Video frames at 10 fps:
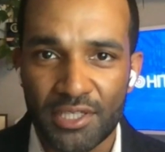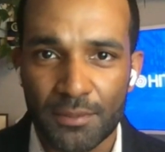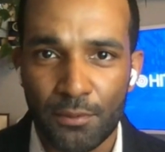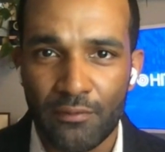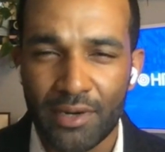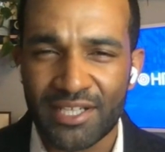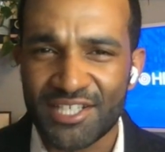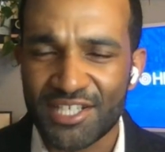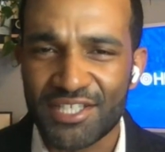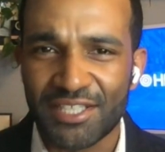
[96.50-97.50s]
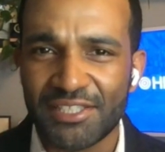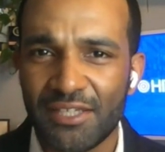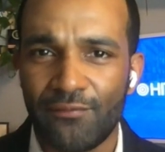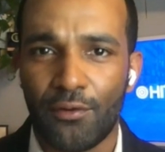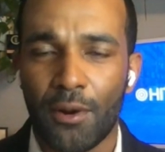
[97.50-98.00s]
his approval rating is just
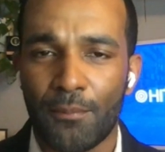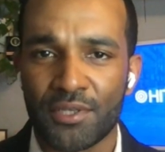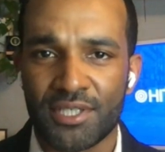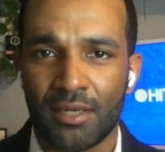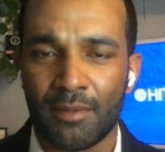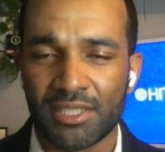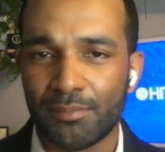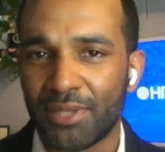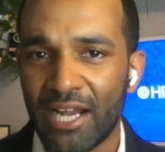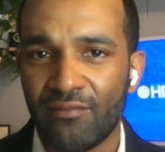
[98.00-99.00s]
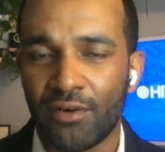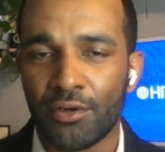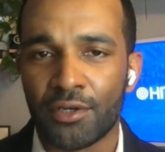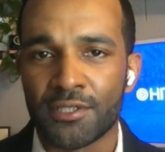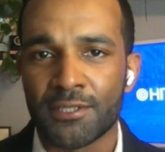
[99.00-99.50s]
64% amongst Black
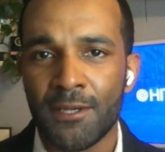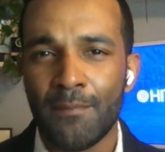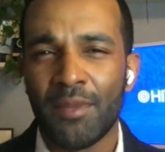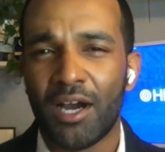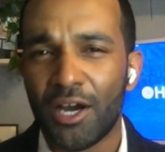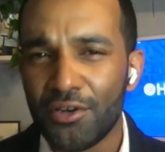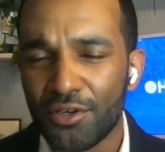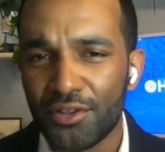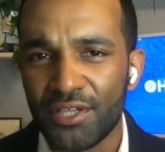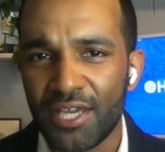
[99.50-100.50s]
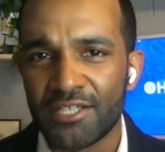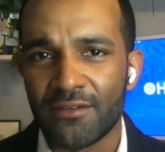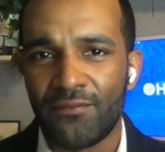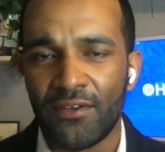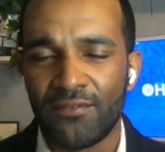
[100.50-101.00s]
voters under the age of
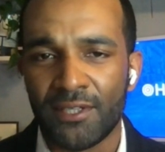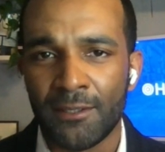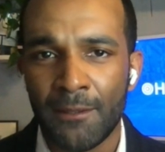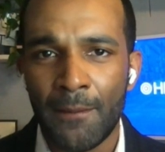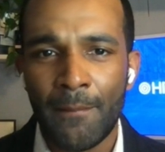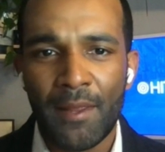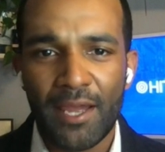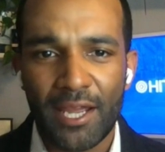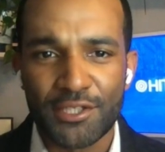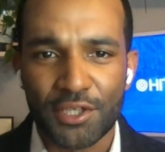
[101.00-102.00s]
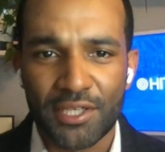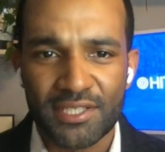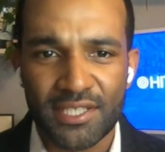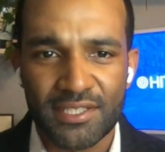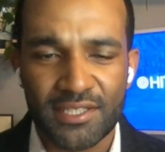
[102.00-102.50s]
50. And so this
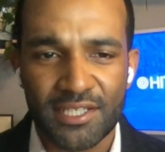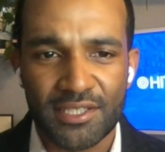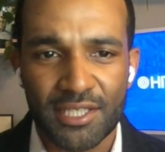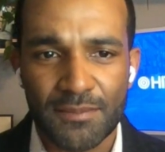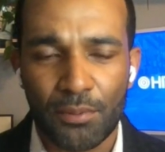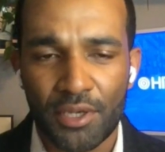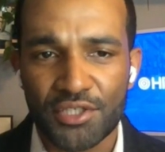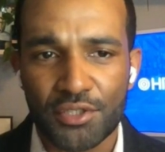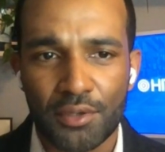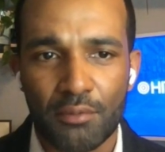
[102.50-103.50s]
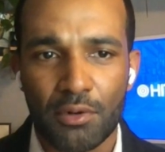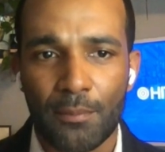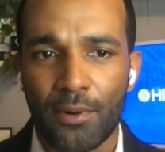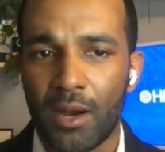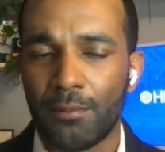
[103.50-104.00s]
is this this points to a real
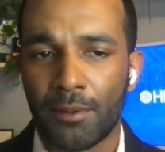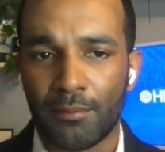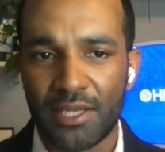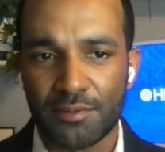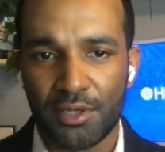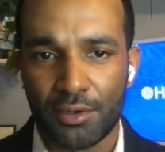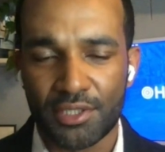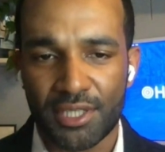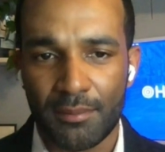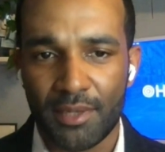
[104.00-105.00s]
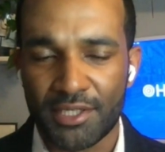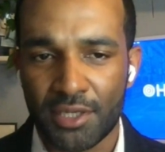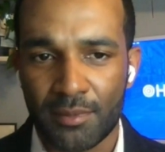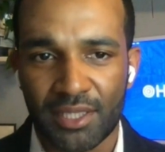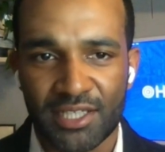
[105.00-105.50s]
problem as we go into the
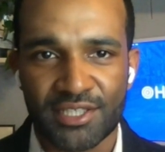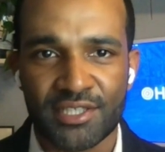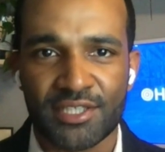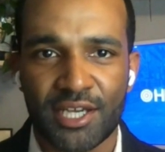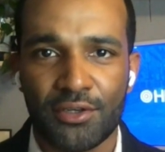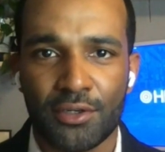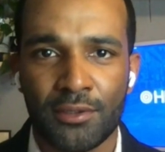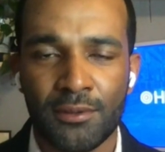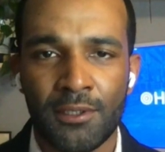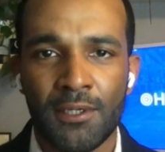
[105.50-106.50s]
midterm election cycle,